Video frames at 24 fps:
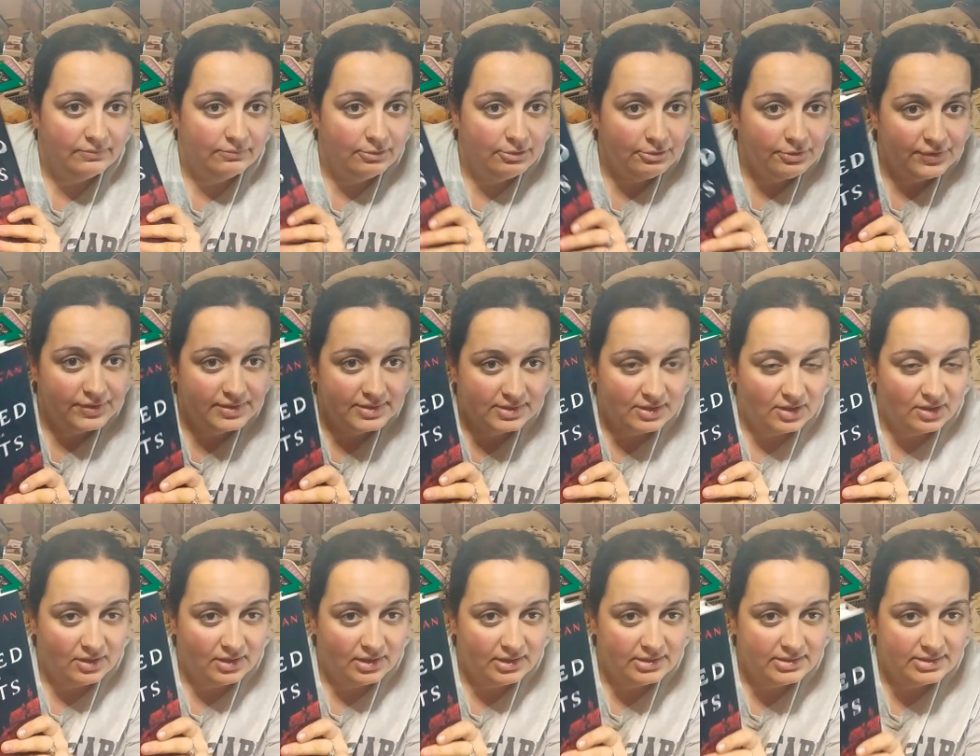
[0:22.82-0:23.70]
Ruthless
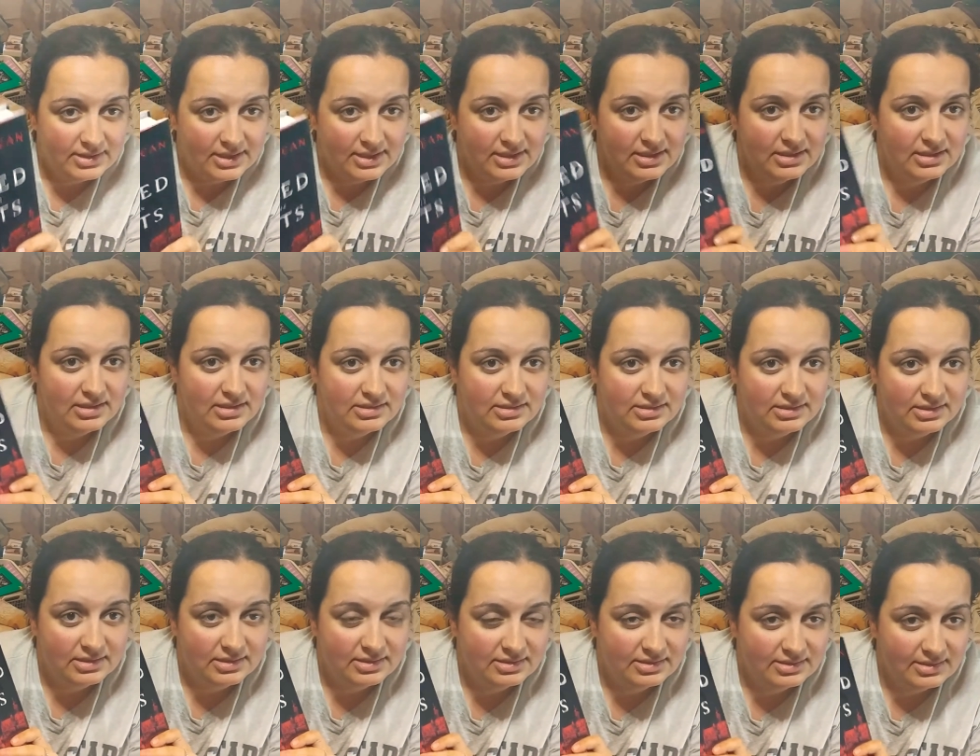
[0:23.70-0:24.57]
Gods is
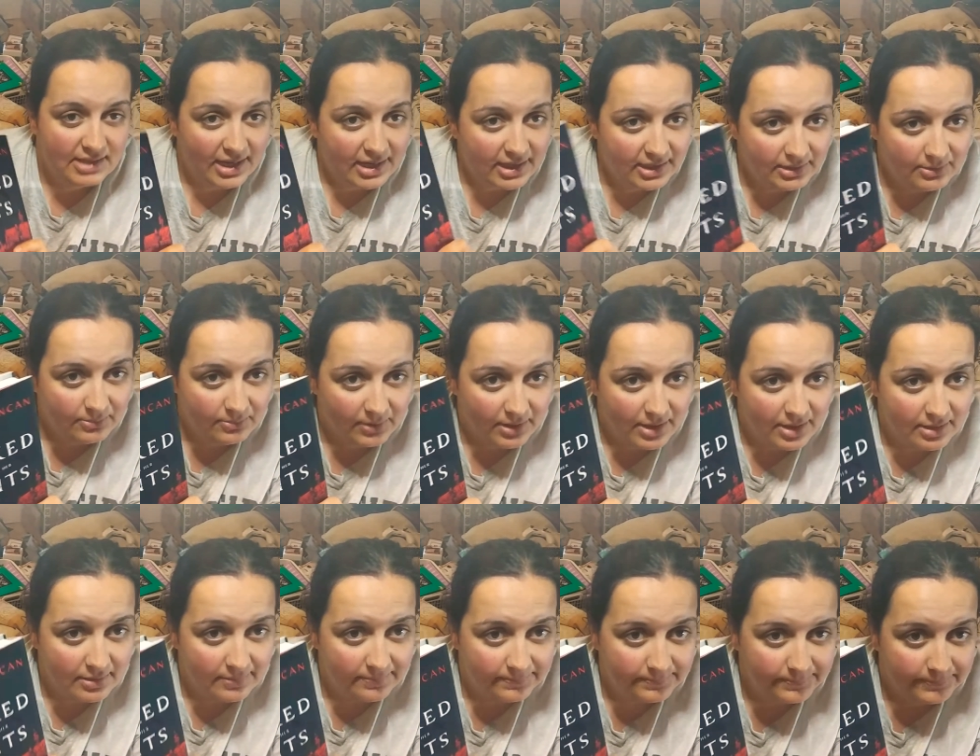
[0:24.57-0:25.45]
the second one.
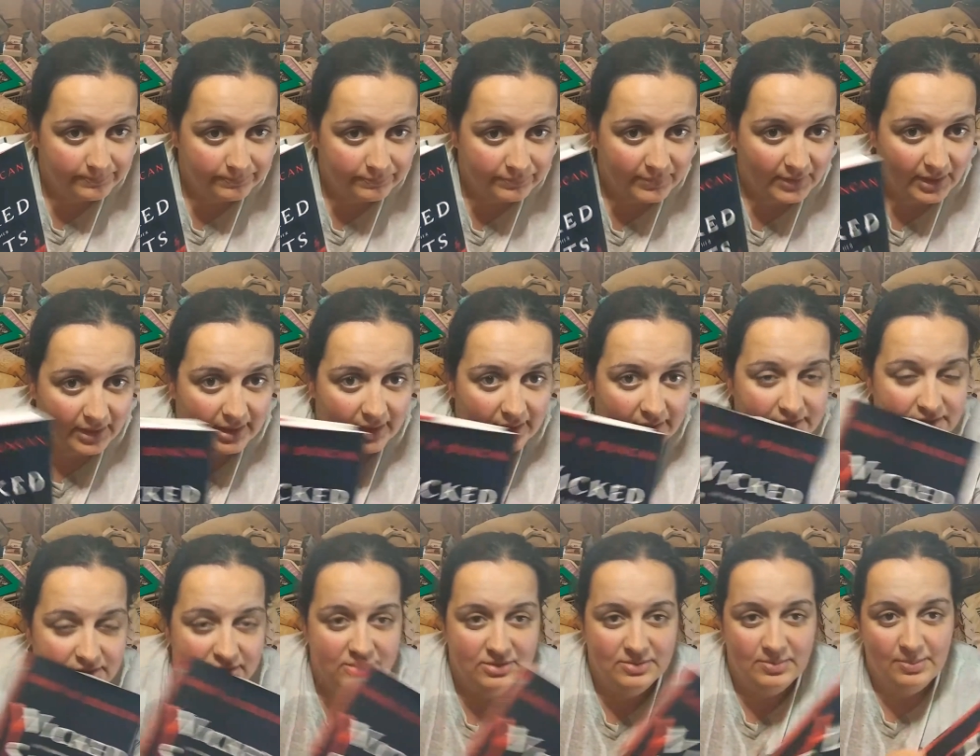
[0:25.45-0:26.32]

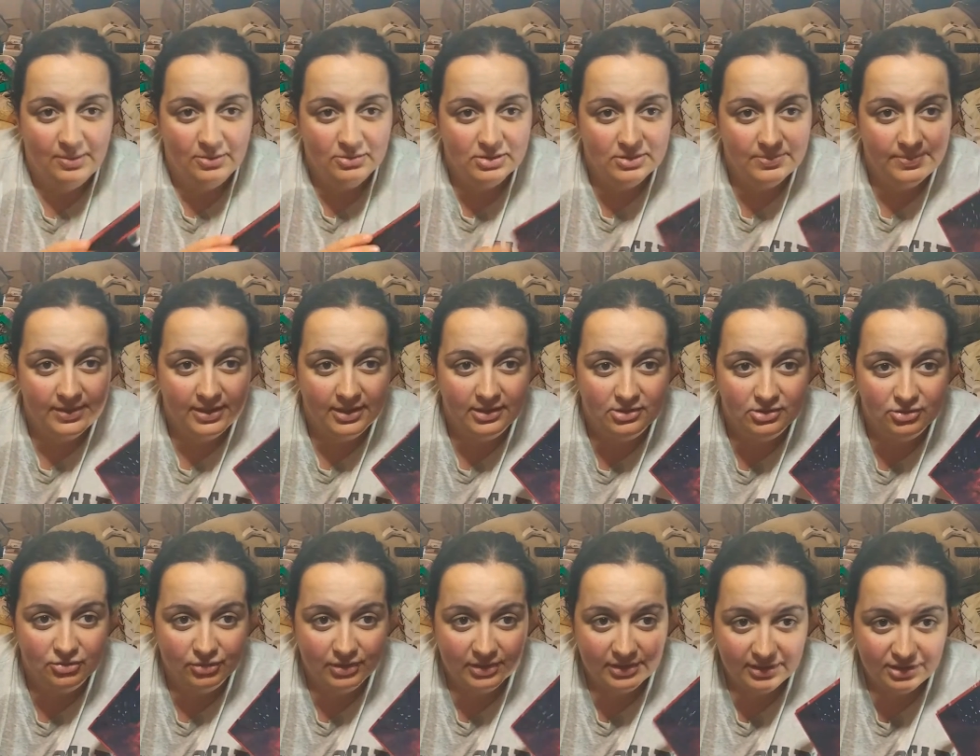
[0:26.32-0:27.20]
It's supposed to be a
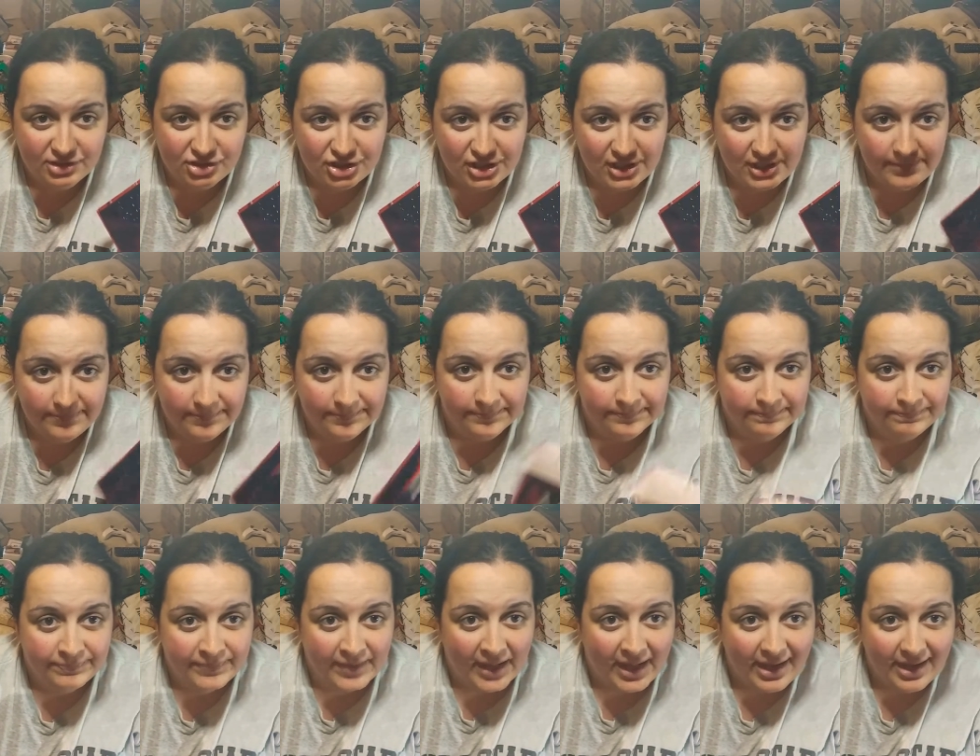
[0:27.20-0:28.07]
trilogy.
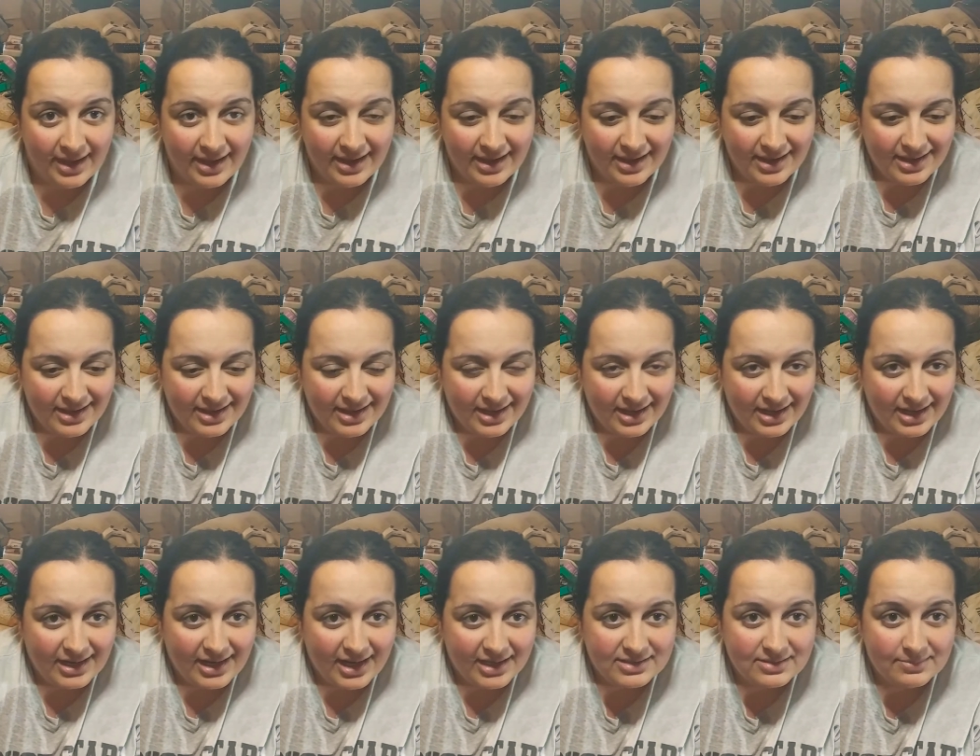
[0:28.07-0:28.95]

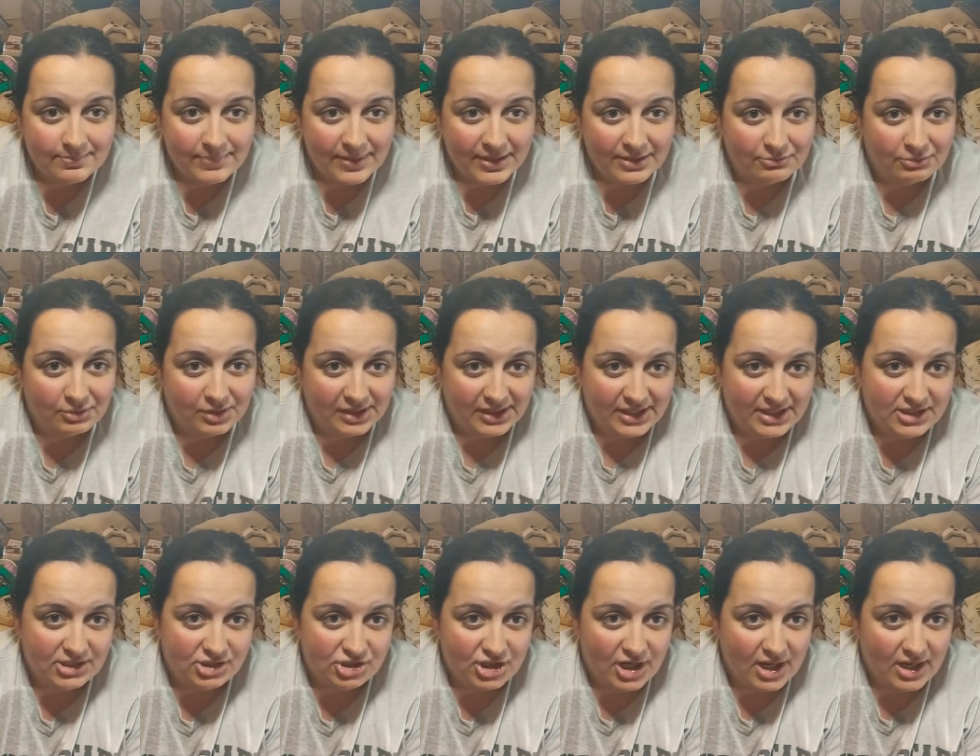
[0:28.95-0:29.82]
It hasn't been
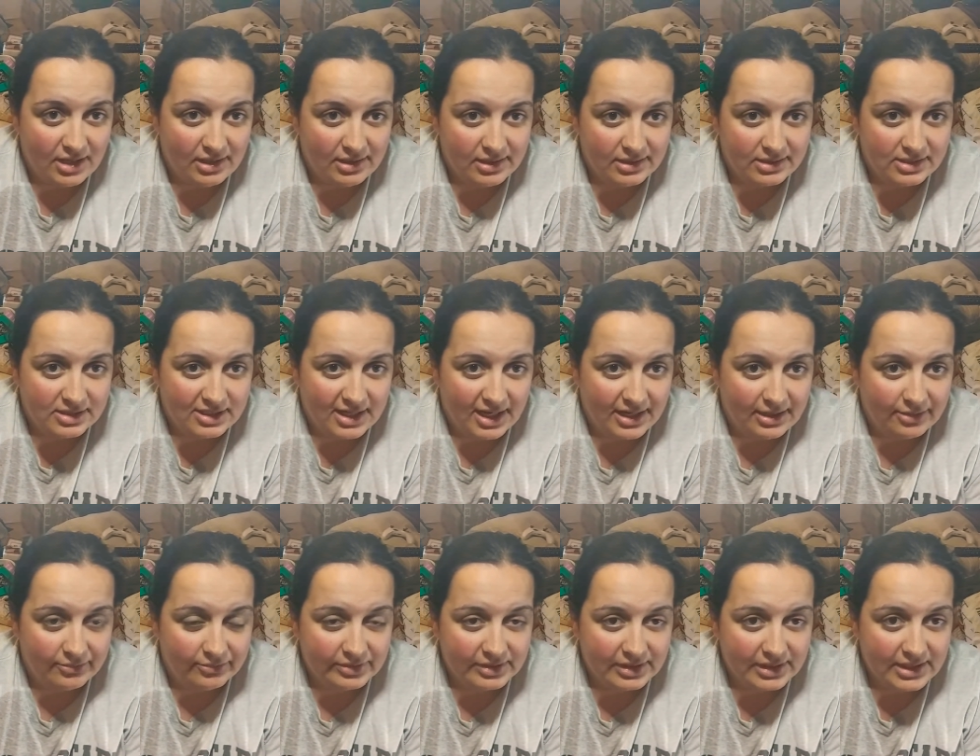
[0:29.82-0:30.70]
released yet. It's getting
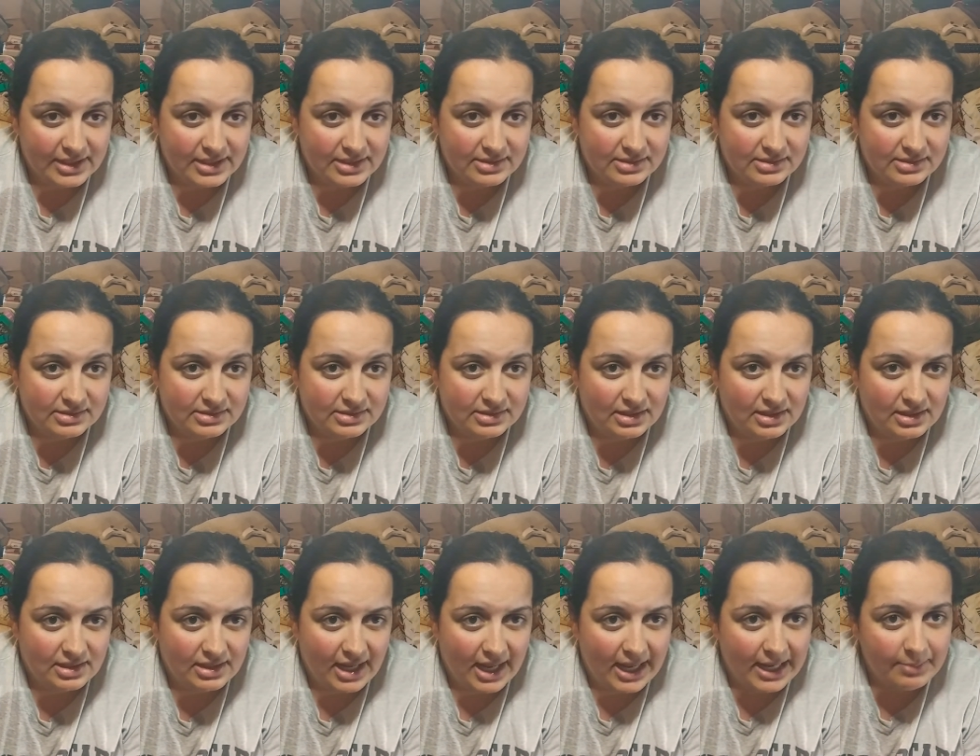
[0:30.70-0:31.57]
released in
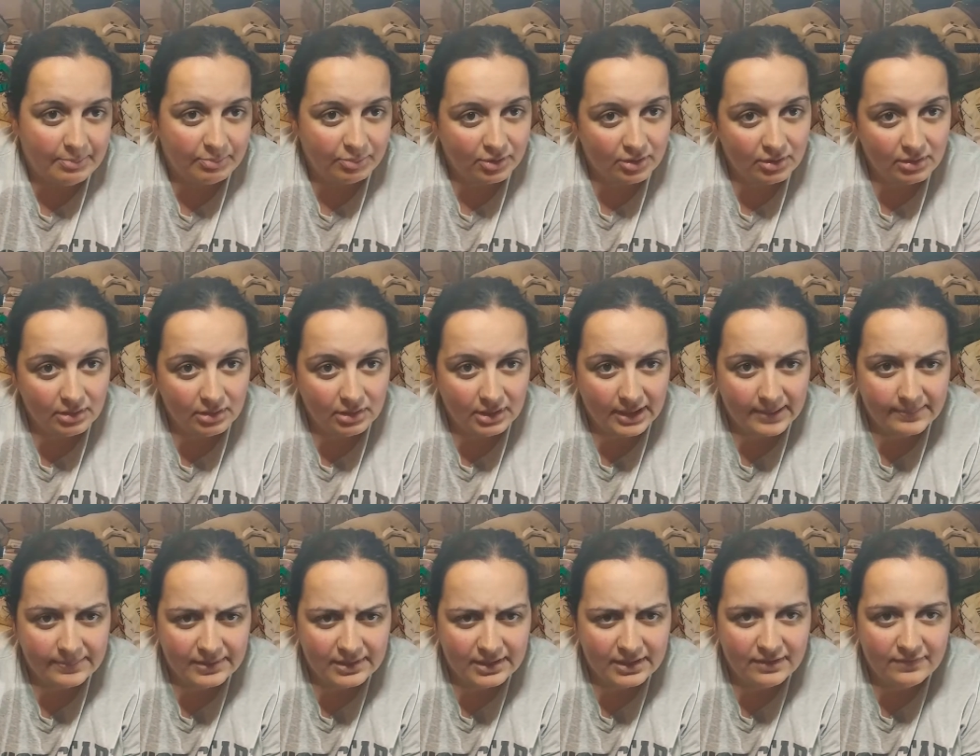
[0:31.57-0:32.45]
April, I
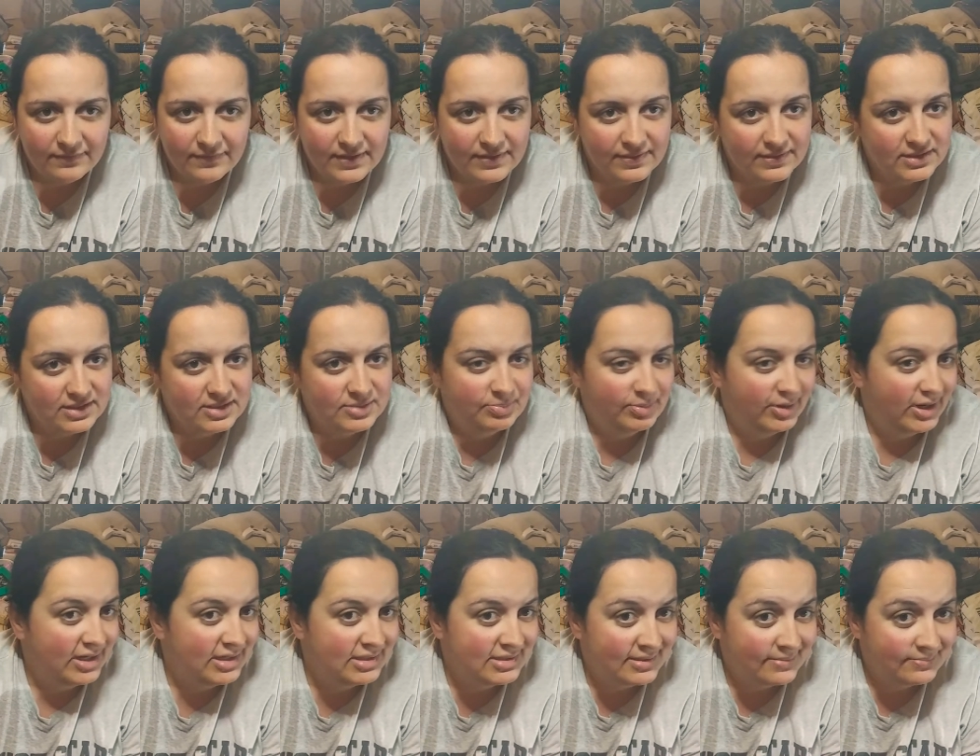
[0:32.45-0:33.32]
believe, in the
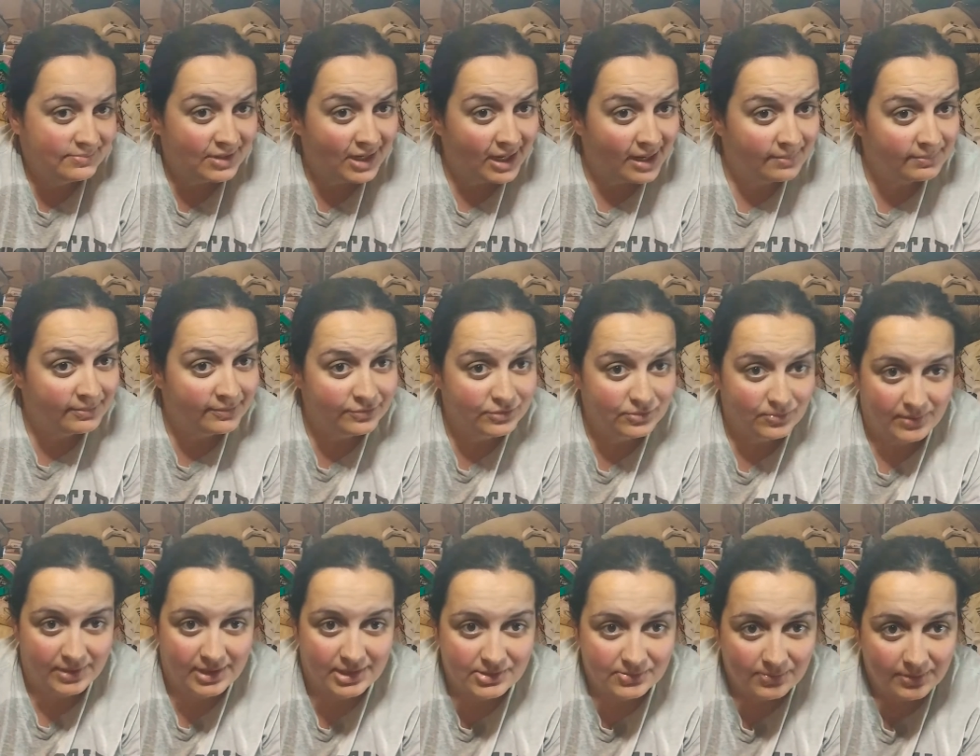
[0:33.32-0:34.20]
spring sometime of
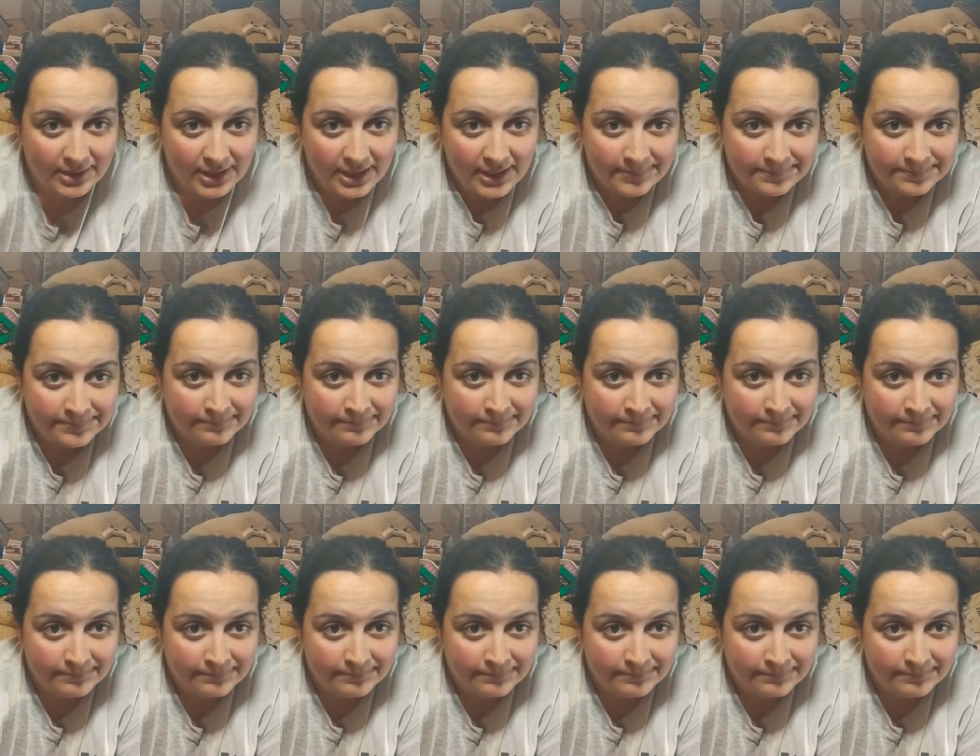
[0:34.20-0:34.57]
2020.